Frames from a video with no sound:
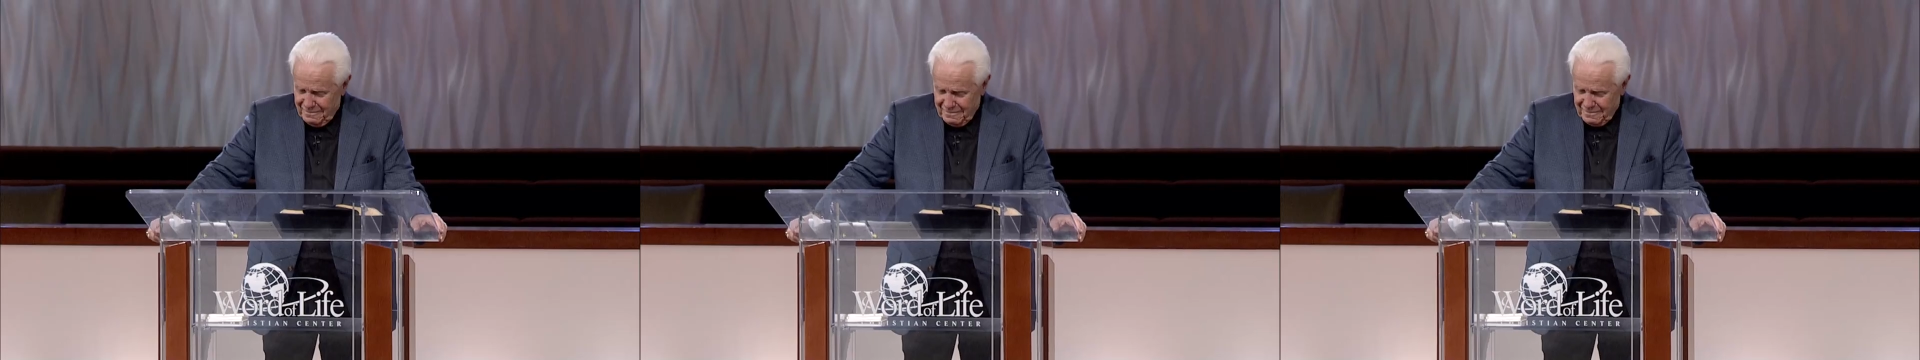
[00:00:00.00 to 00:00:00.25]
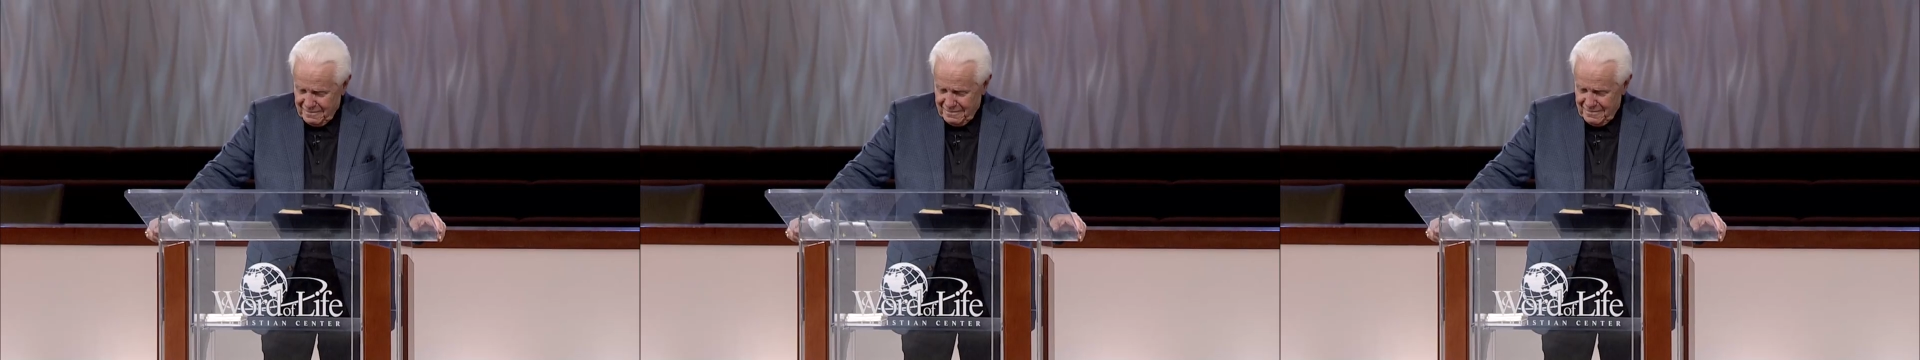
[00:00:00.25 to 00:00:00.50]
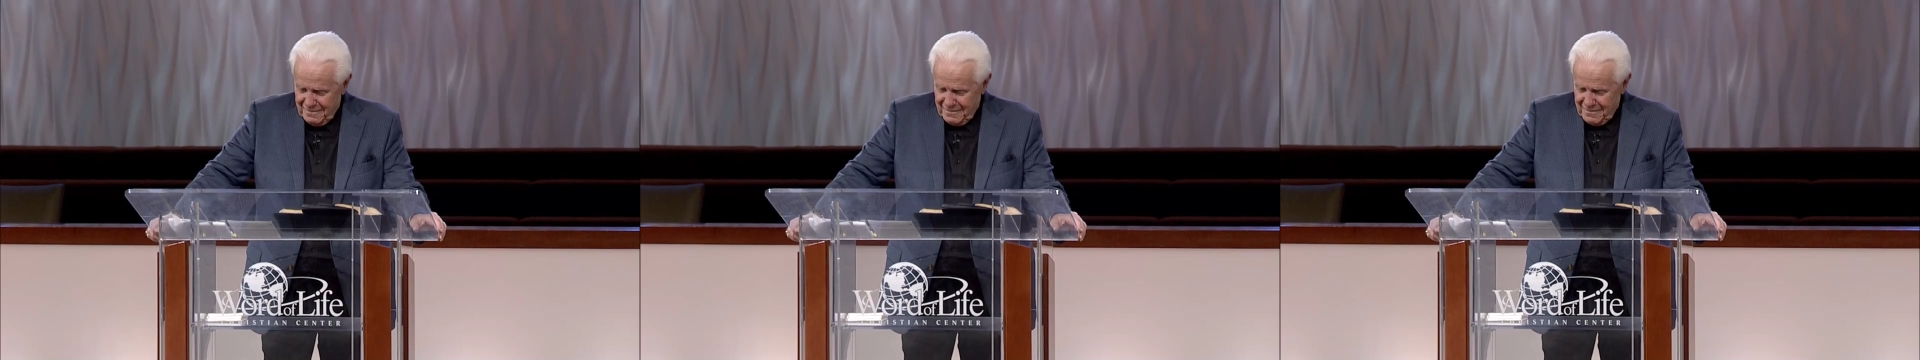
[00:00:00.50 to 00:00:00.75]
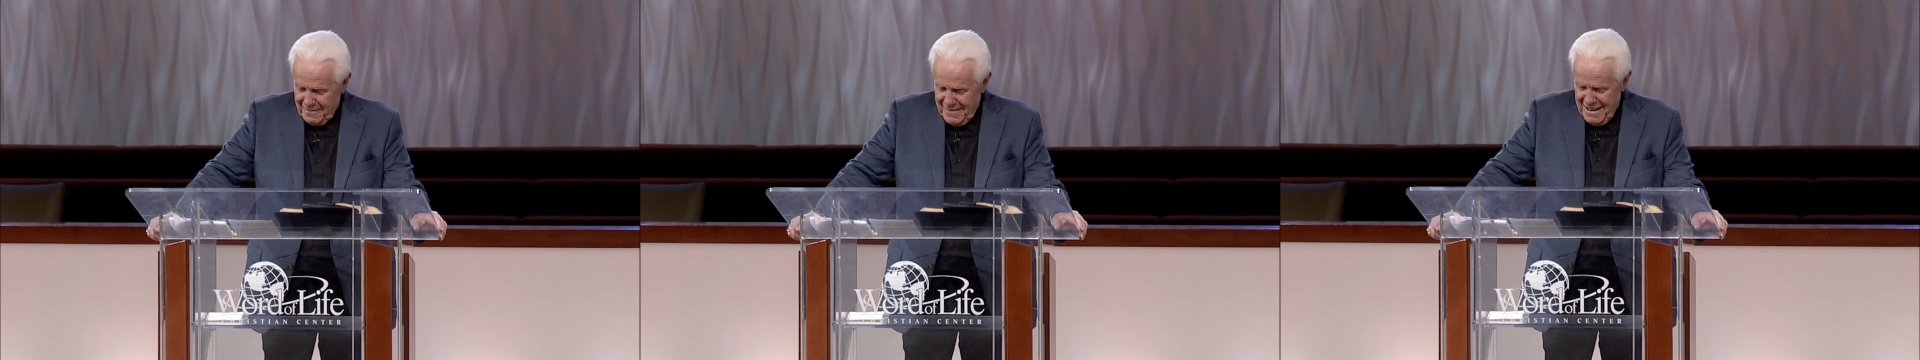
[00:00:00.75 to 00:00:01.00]

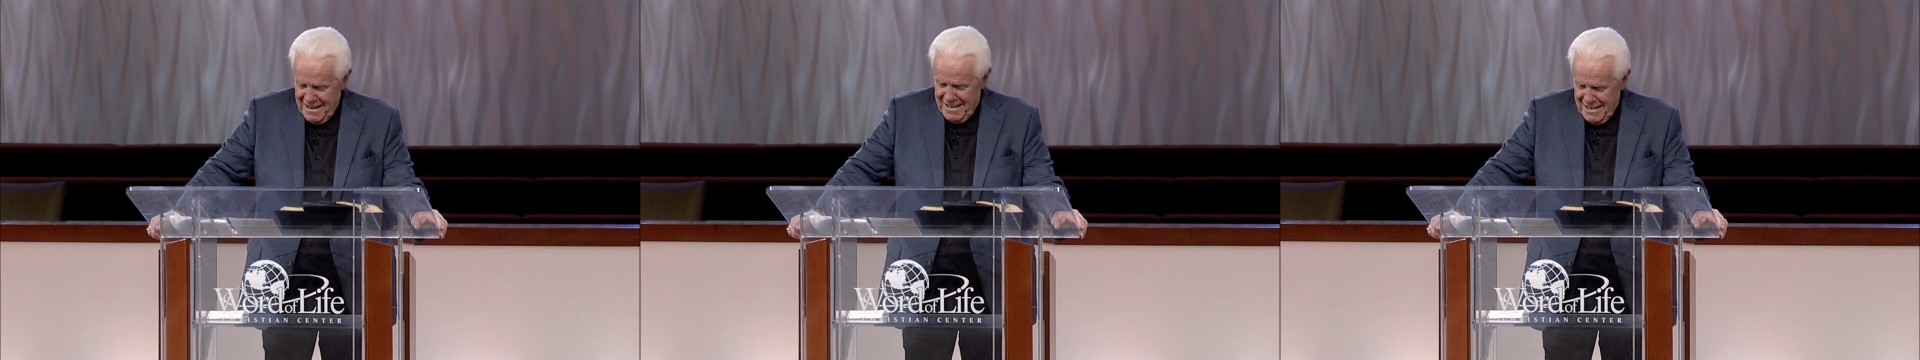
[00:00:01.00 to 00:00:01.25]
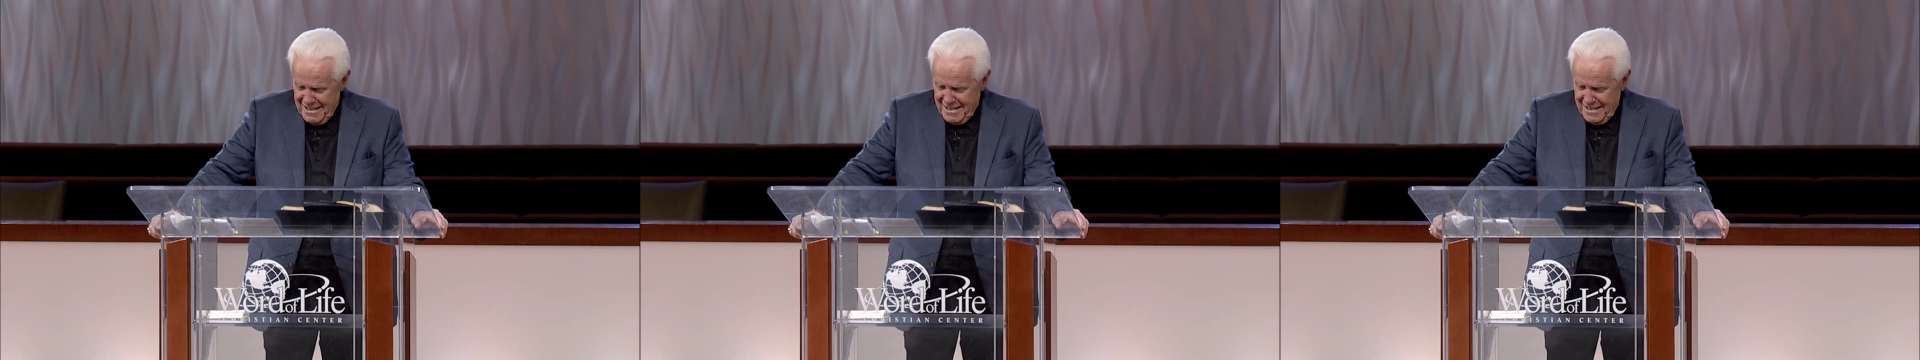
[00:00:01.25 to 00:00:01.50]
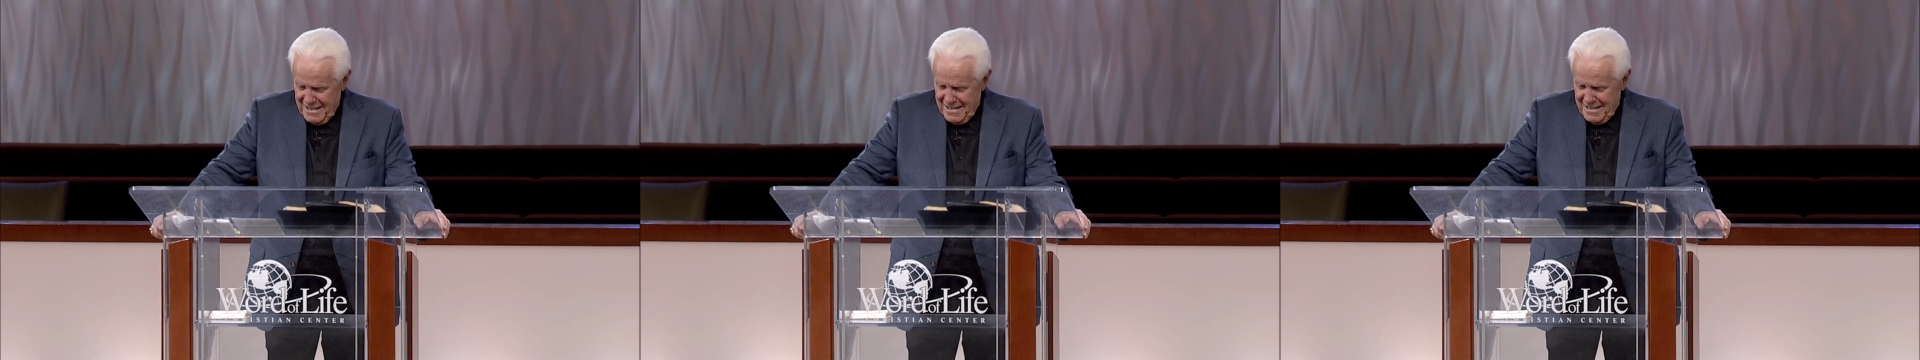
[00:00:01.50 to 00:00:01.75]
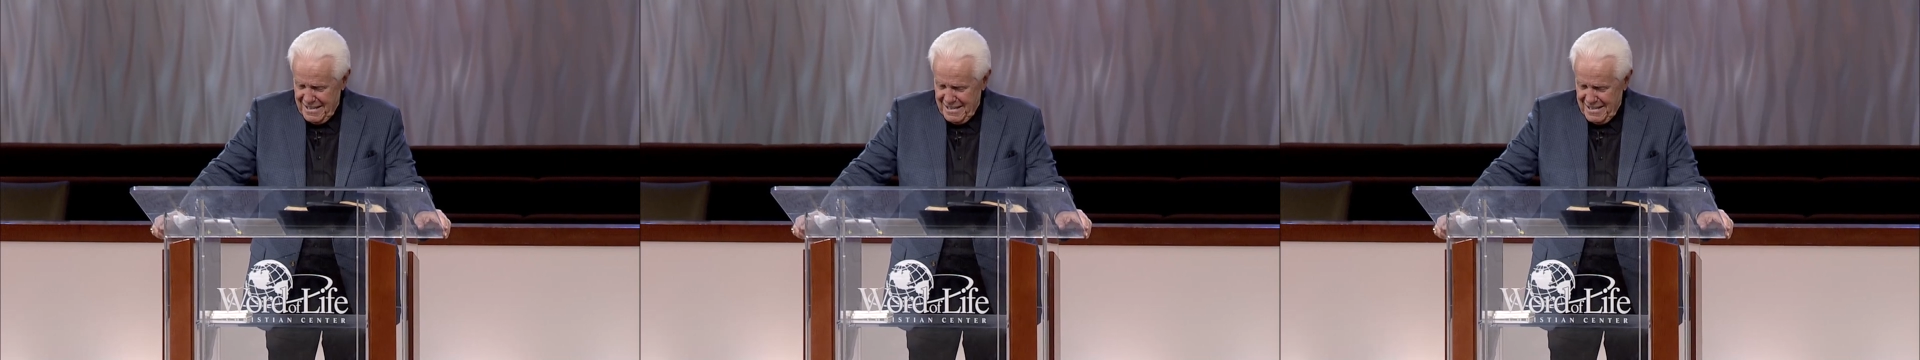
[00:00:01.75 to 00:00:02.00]

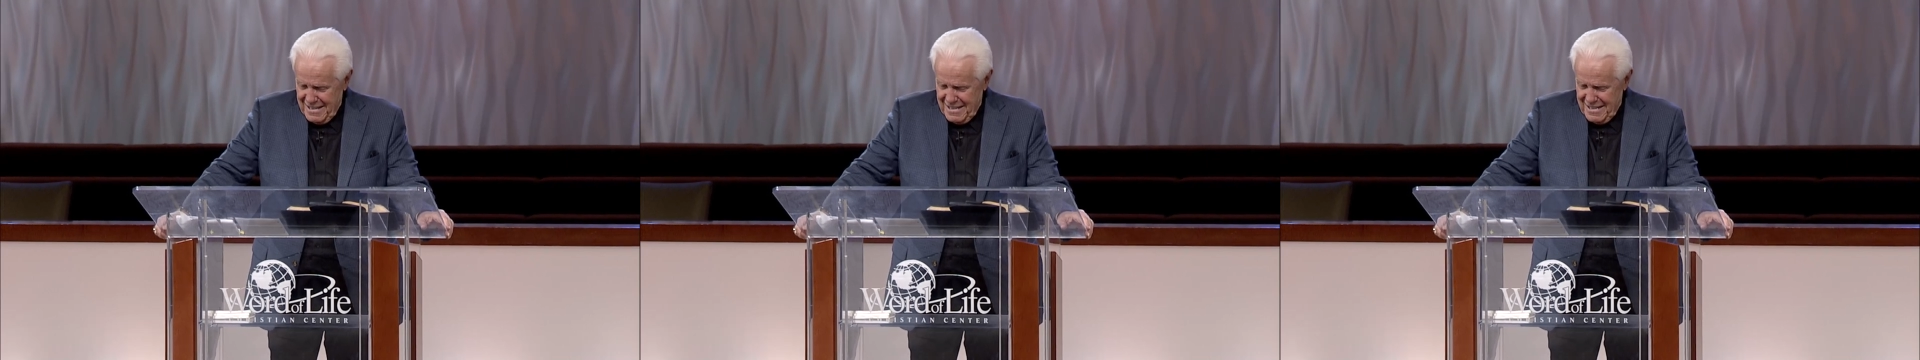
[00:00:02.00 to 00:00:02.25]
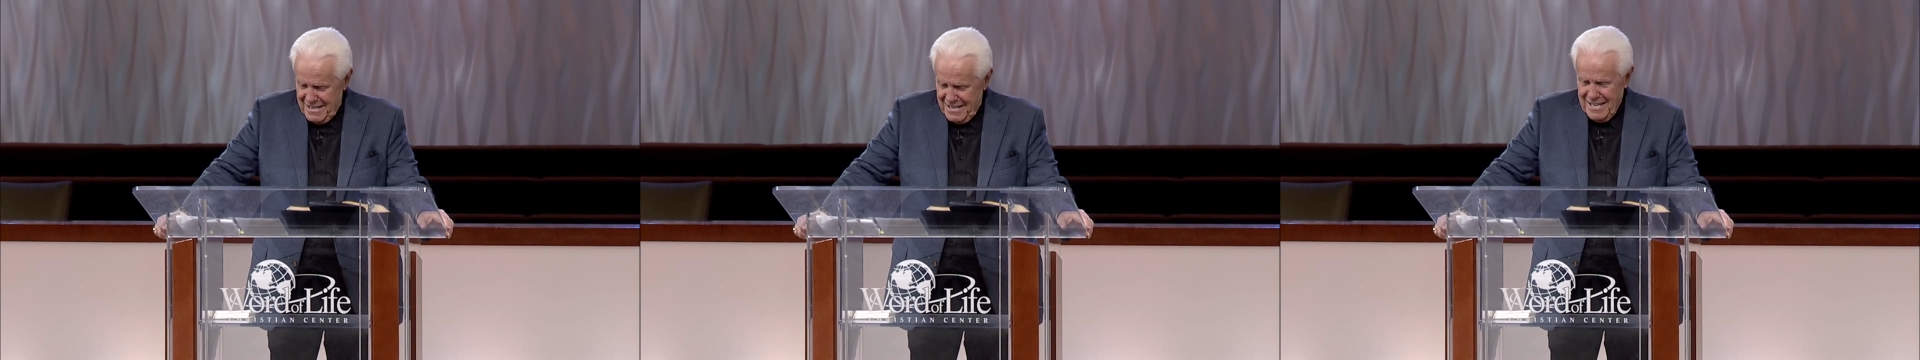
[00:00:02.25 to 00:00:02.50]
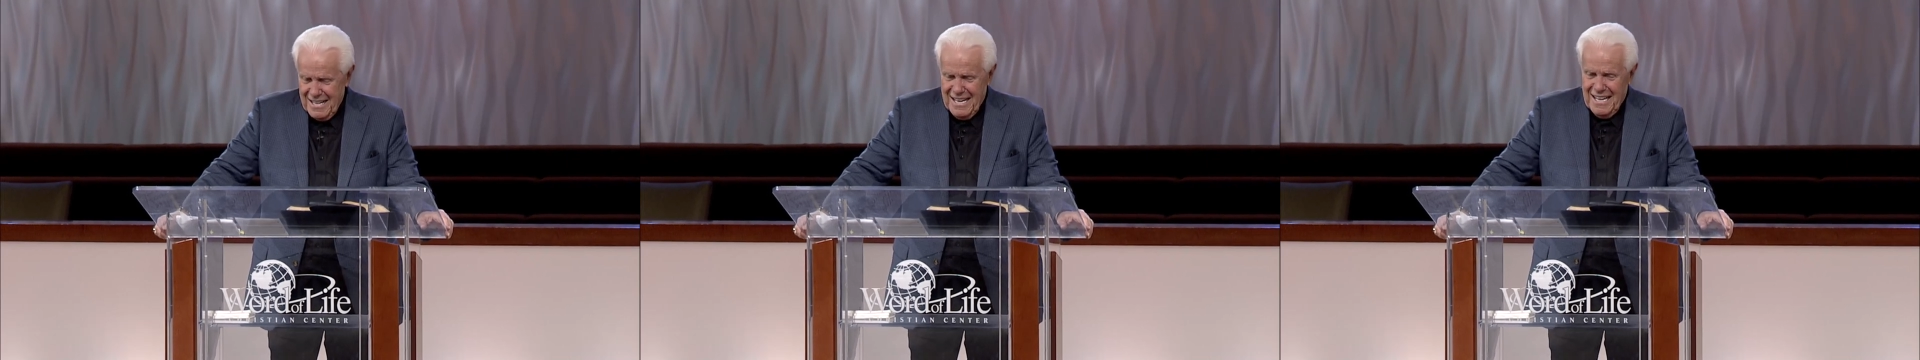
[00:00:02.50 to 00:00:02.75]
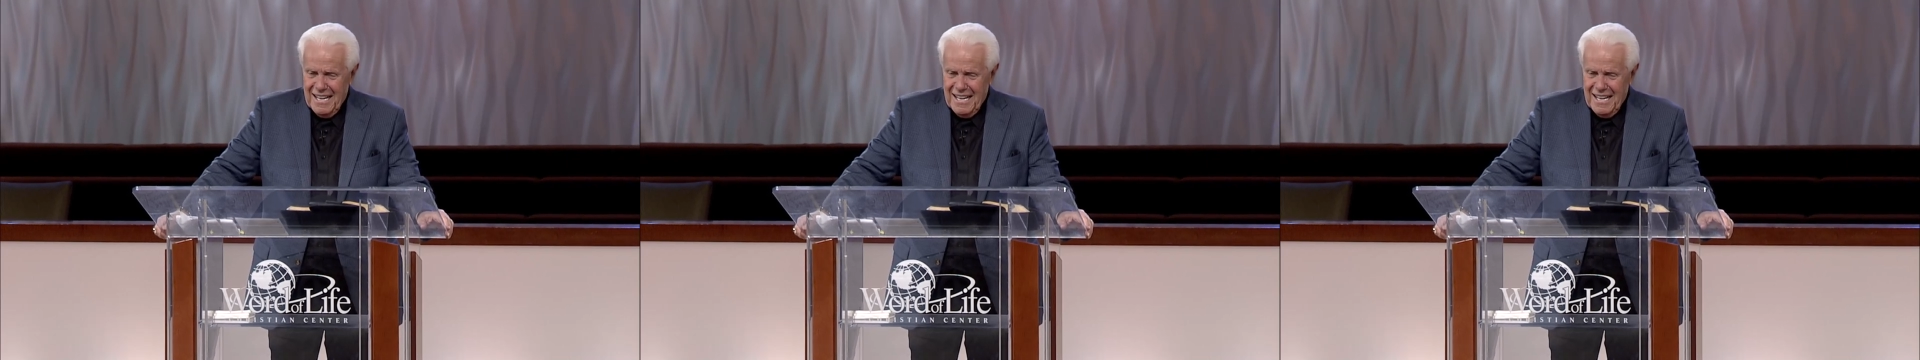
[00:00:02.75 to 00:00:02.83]
No one is speaking in this clip.